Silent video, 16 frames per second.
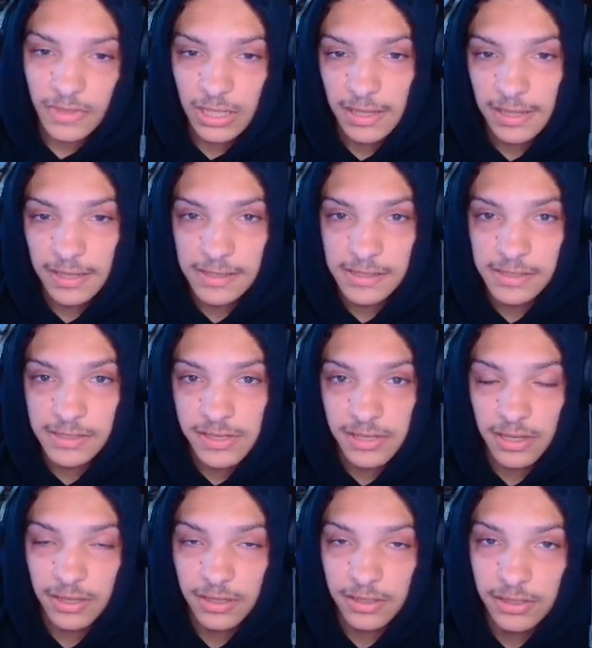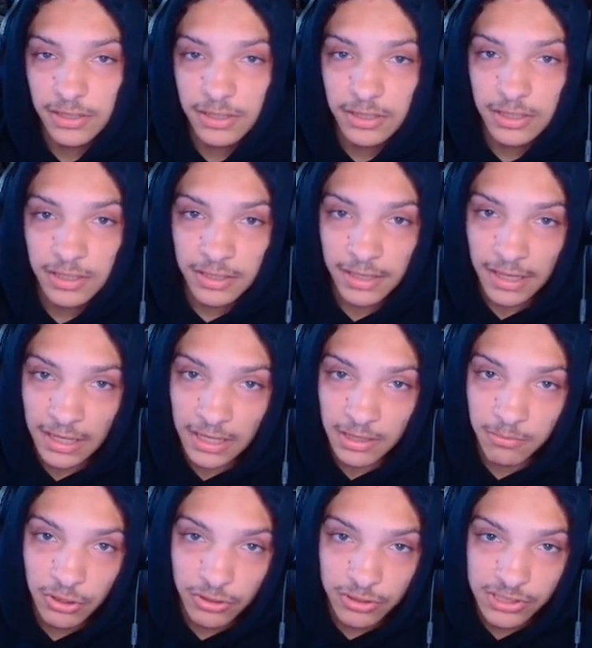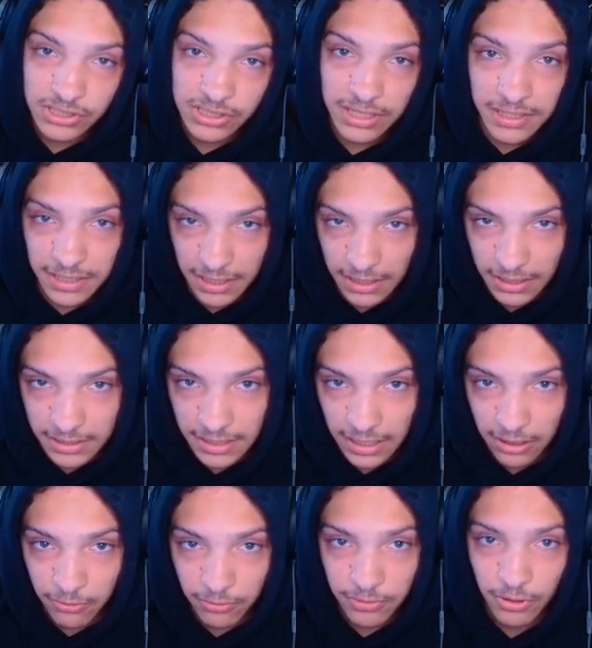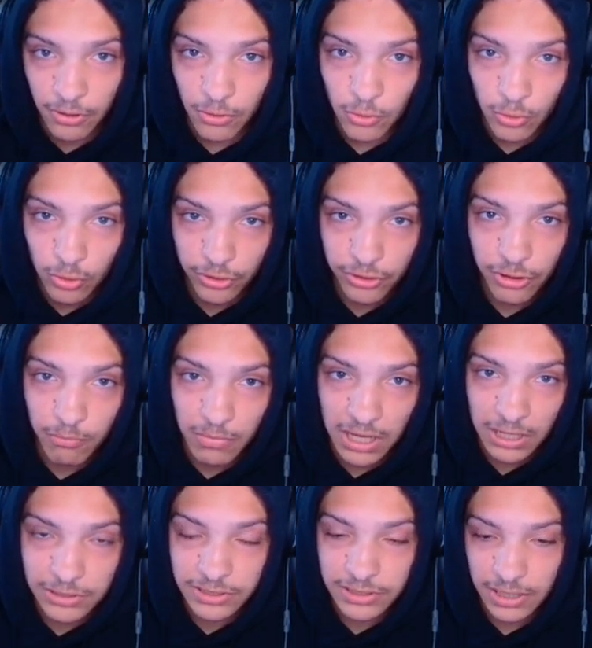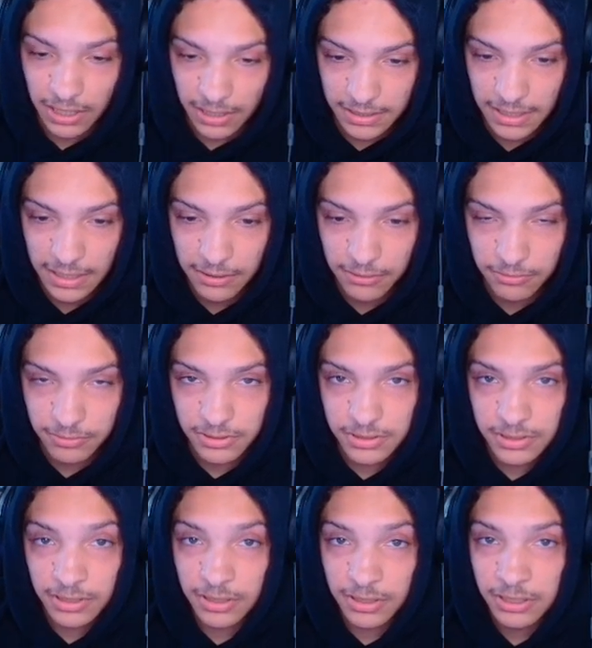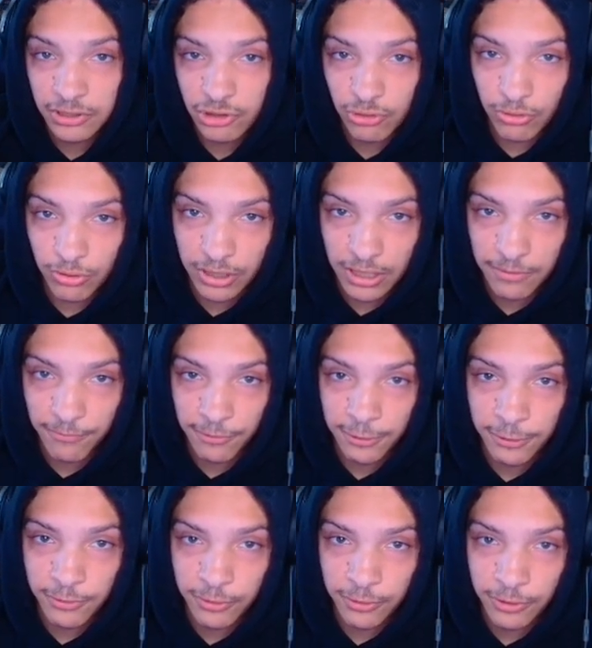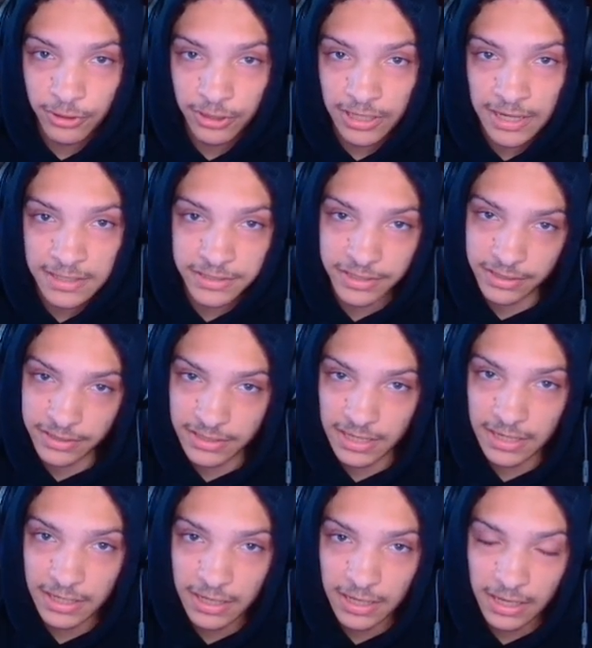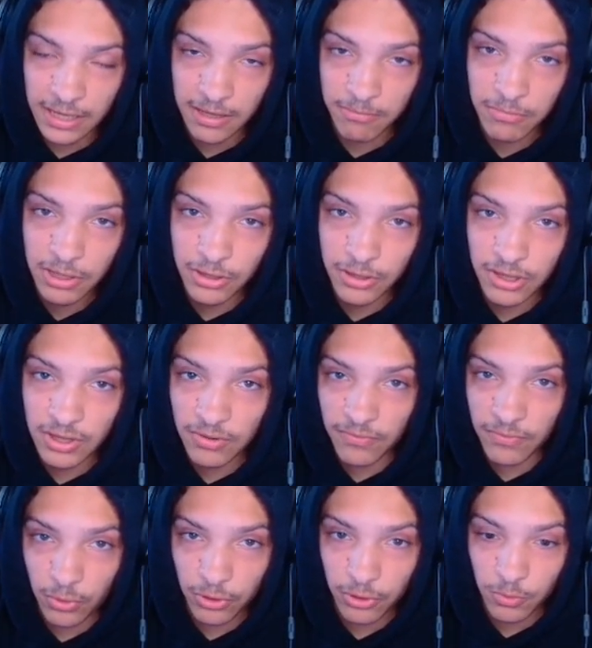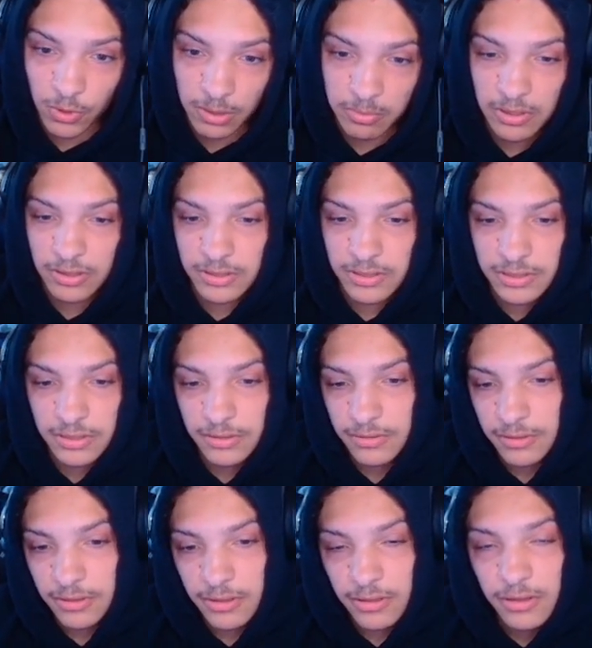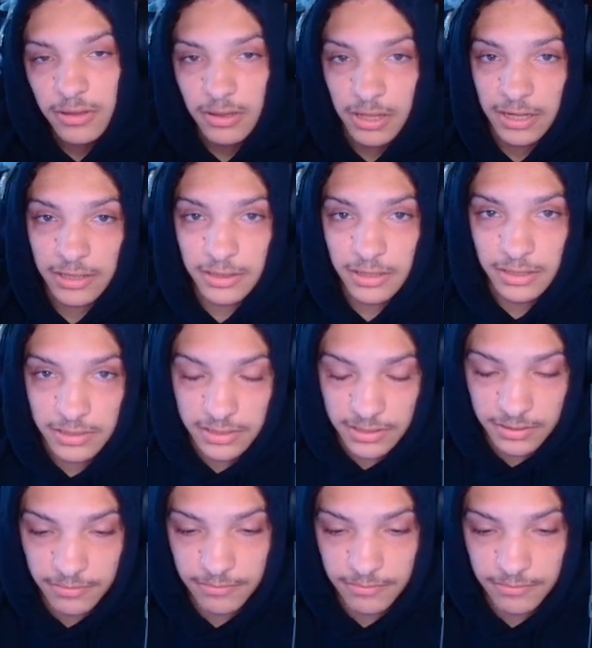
is aim your stick down or your mouse down to control that recoil and has a steady aim for your weapons, like this.